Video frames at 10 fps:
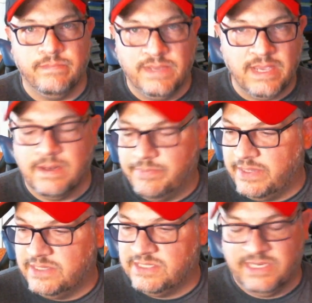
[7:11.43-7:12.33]
I'm getting a
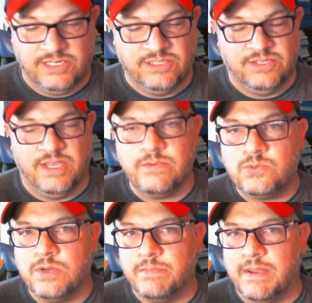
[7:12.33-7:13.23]
PlayStation. So that was
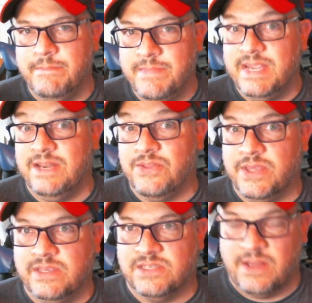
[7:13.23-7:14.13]
one of my main
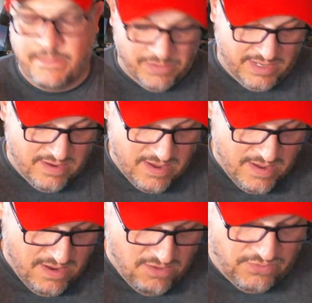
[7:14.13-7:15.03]
things that I played
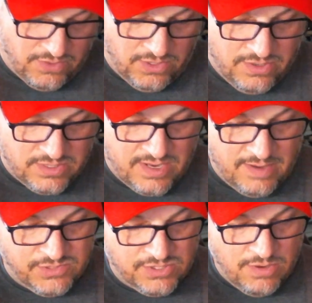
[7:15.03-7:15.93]
for a long
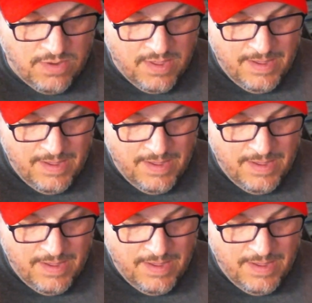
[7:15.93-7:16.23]
time. So